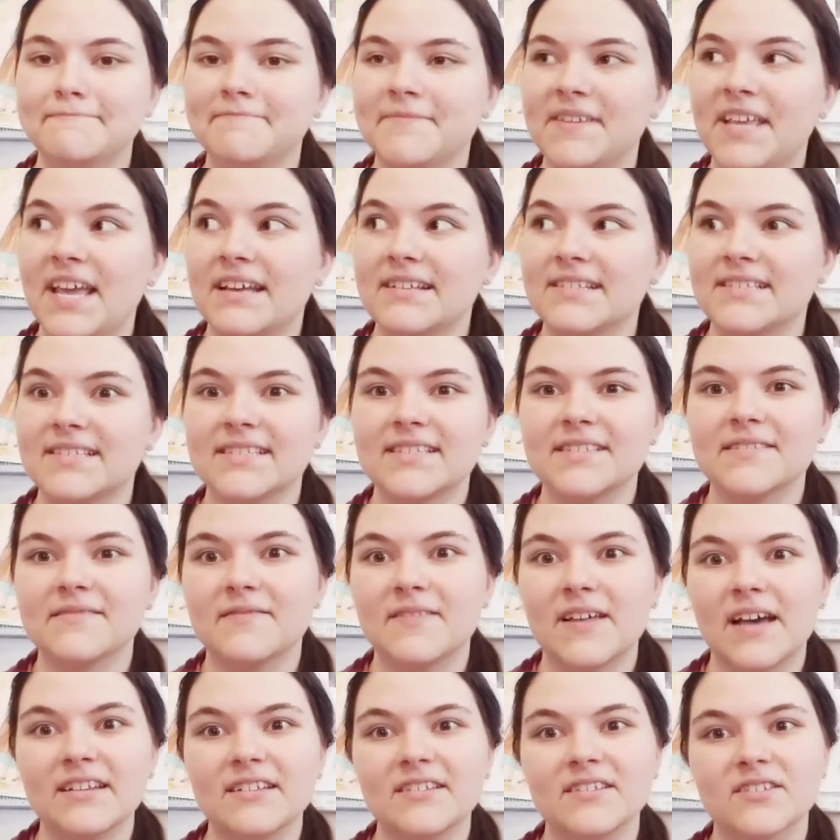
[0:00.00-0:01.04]
yes,
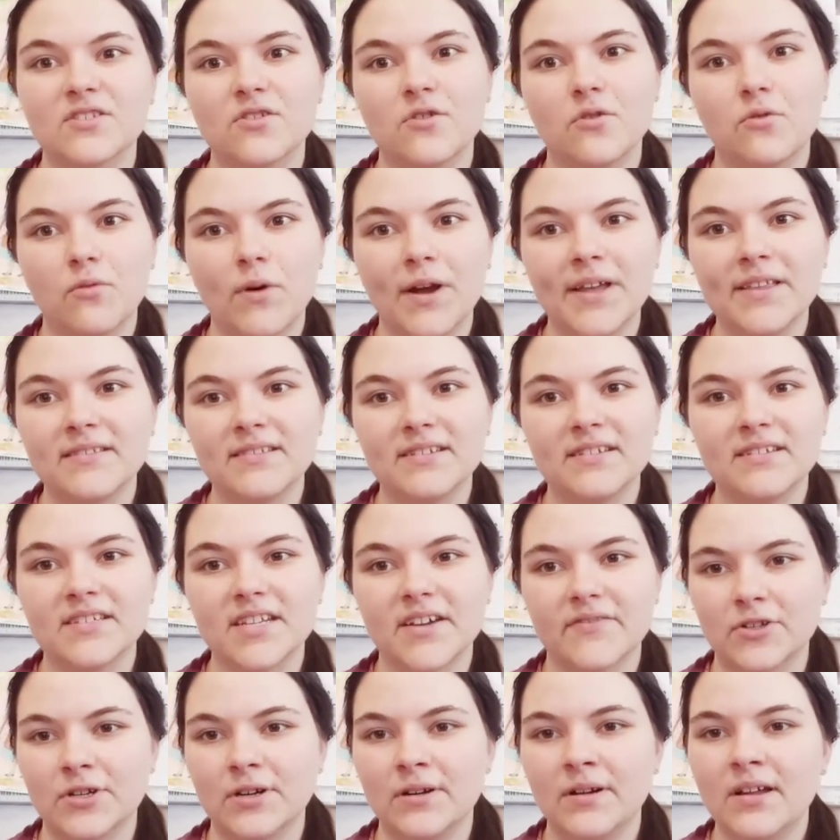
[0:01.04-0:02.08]
that is quite the
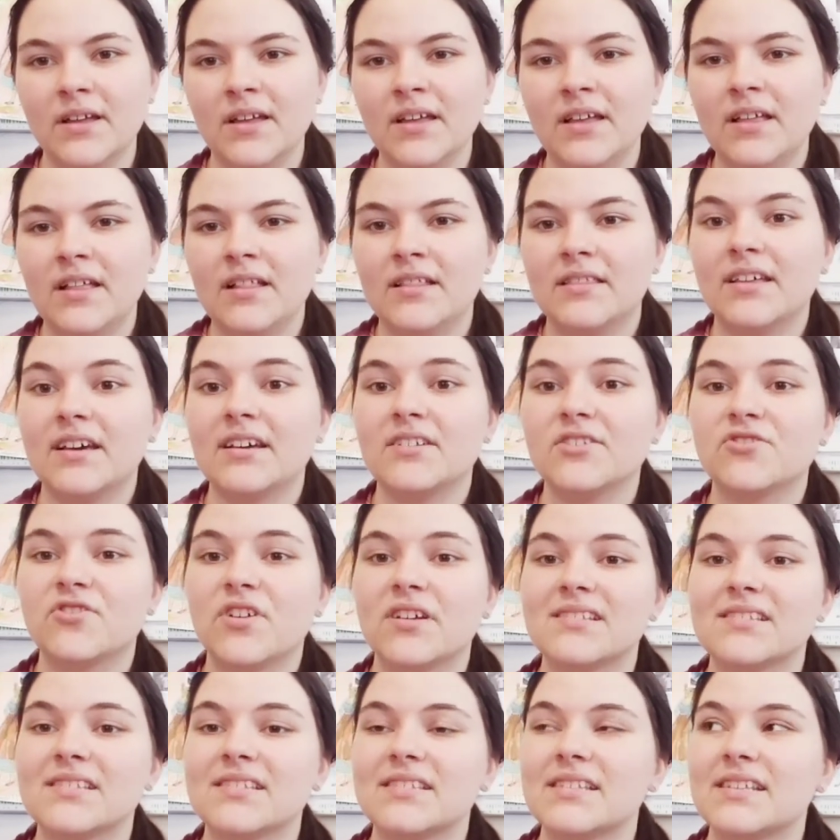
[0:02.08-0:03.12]
endeavor. That
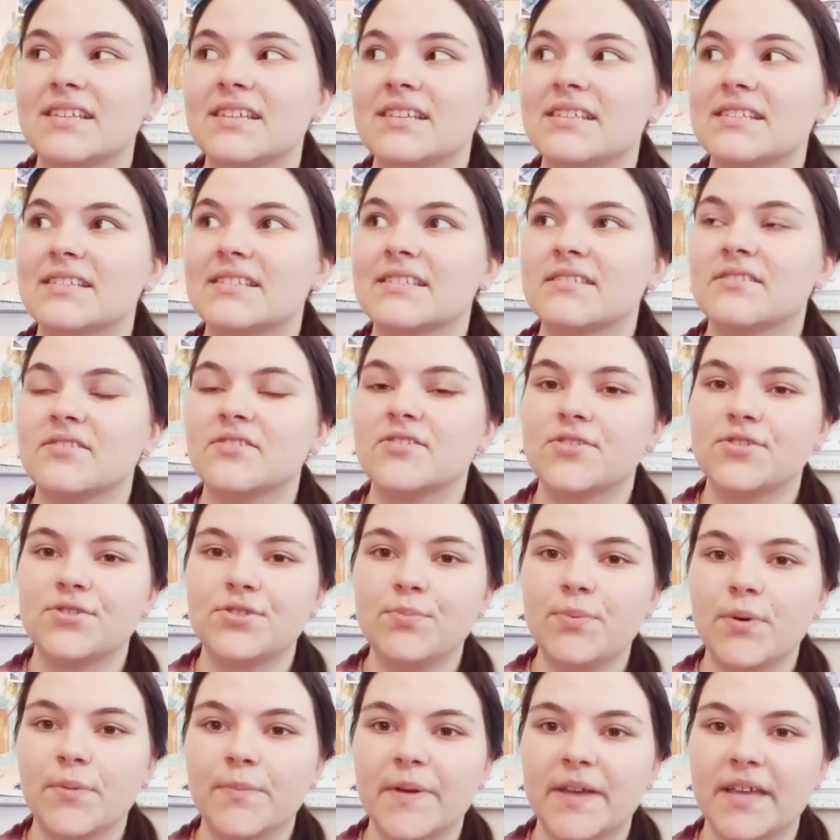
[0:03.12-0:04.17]
dress is
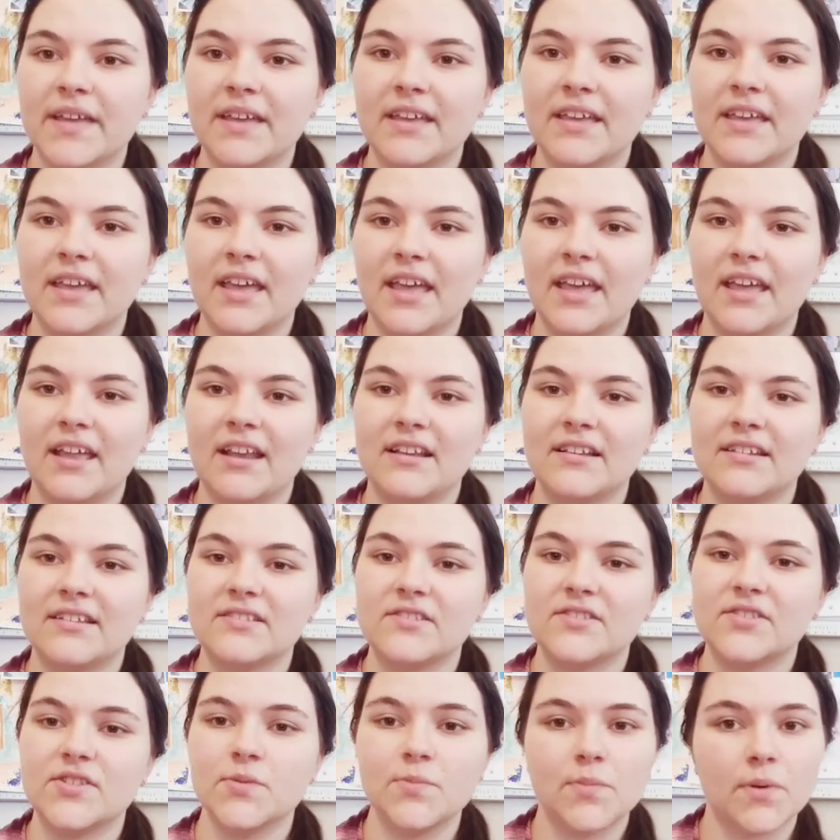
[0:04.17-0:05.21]
super big and
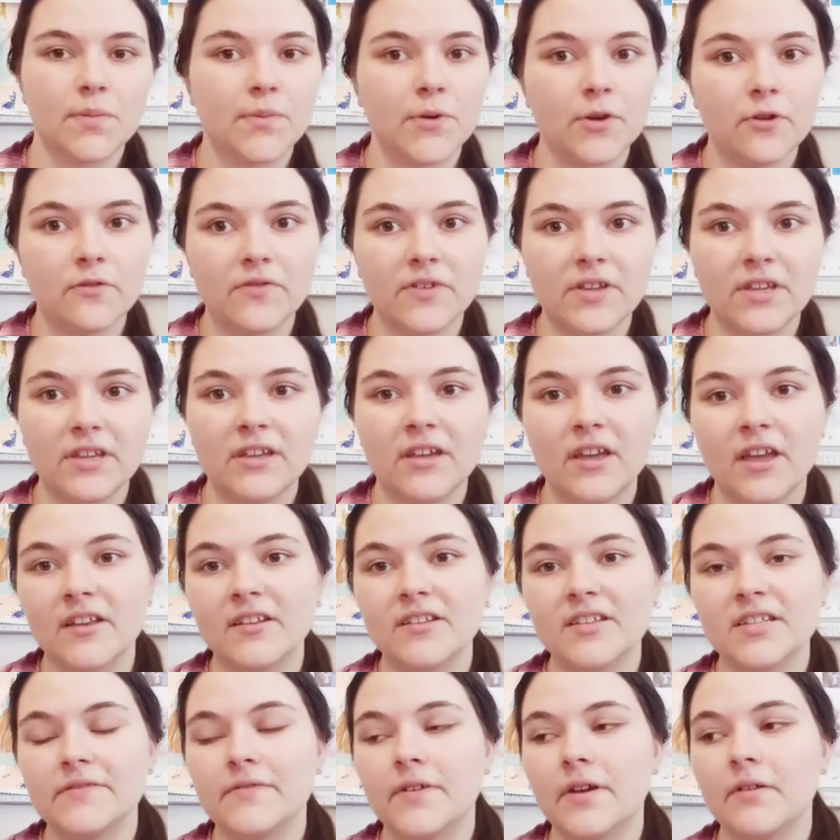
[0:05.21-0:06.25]
super poofy,
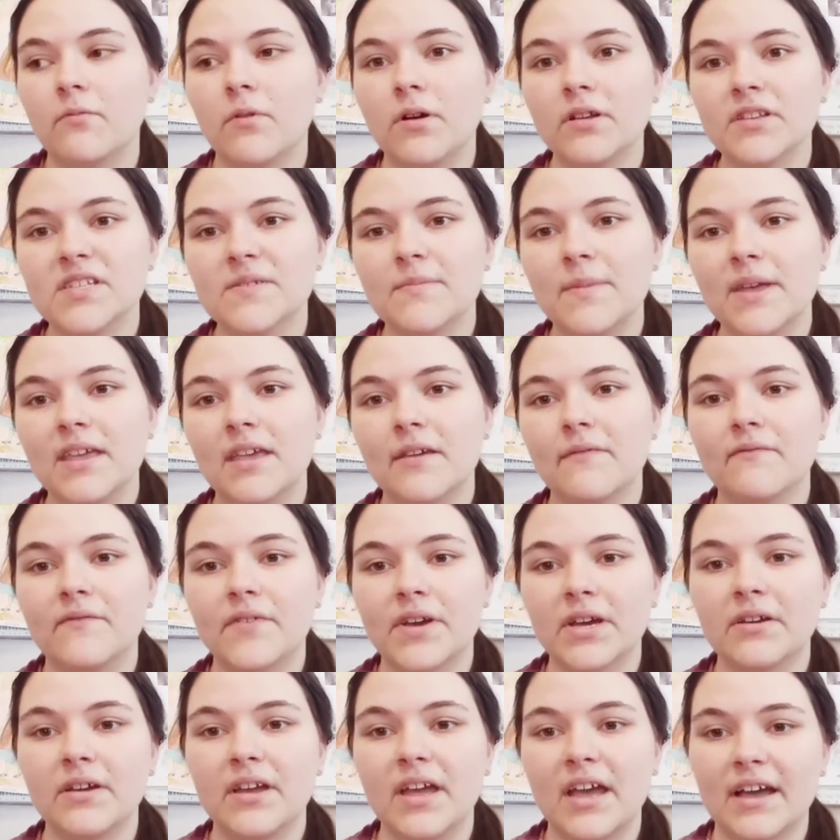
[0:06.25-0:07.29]
and if I want to make it
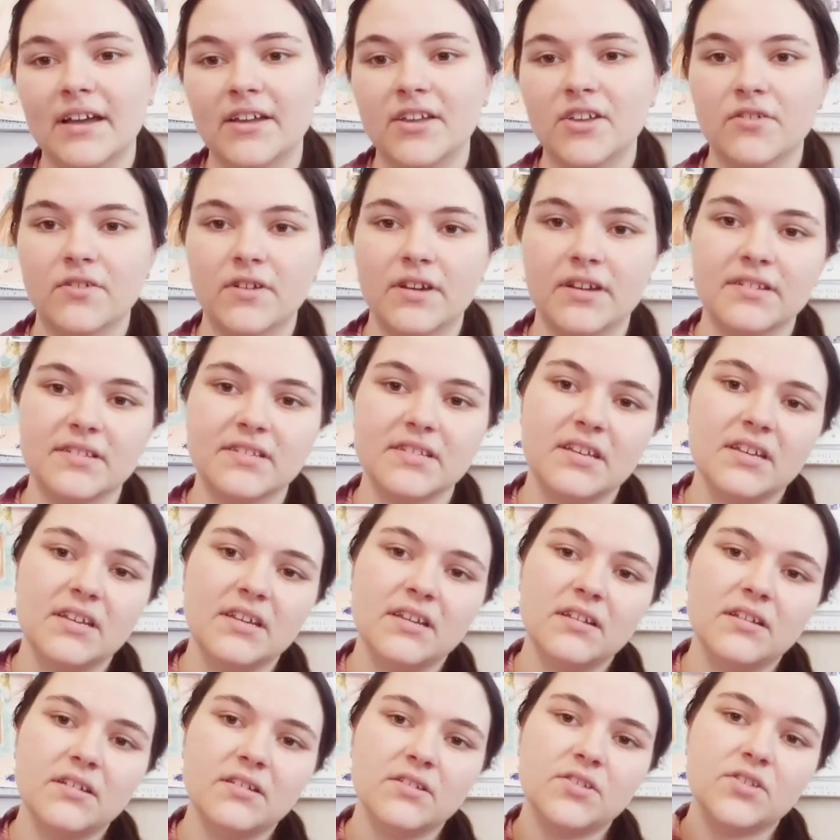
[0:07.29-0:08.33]
very accurate
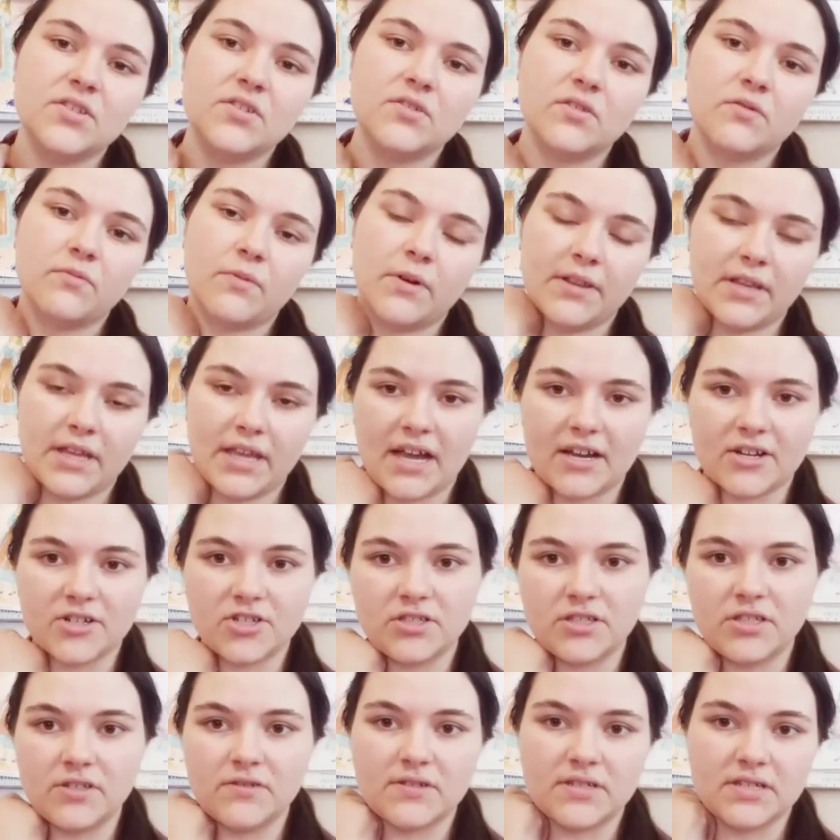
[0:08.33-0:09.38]
to the one they
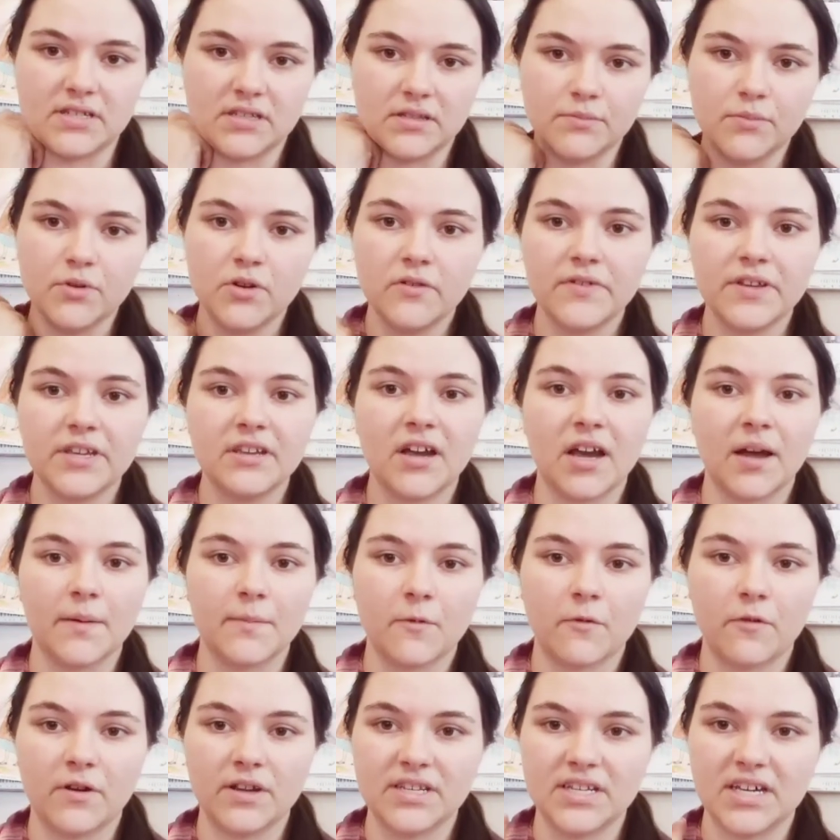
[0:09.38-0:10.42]
actually used in the movie,
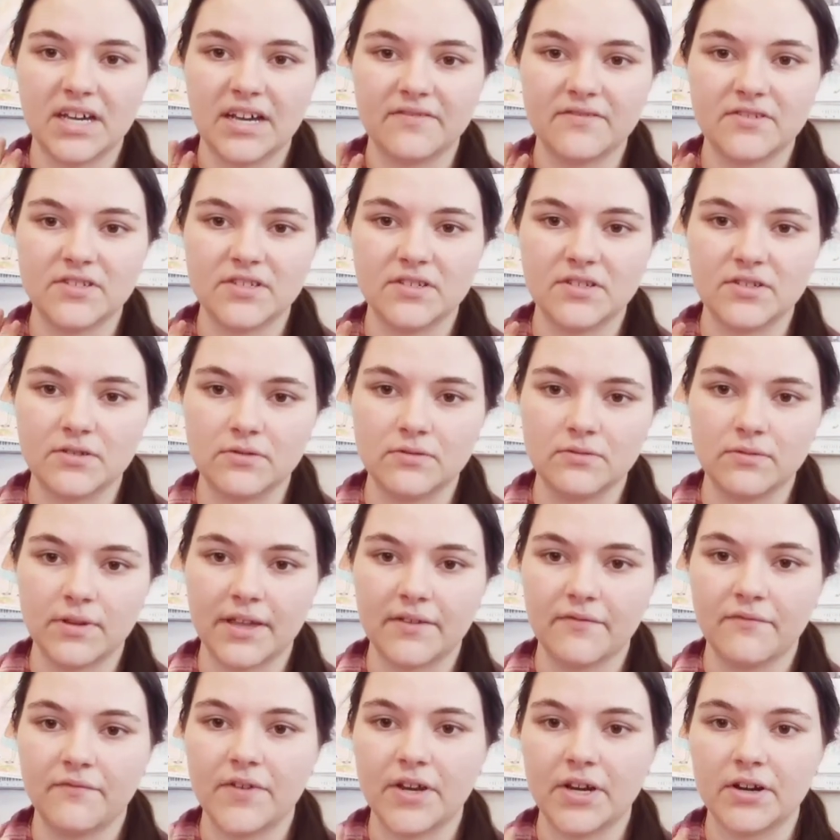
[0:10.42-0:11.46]
I'm going to have to do like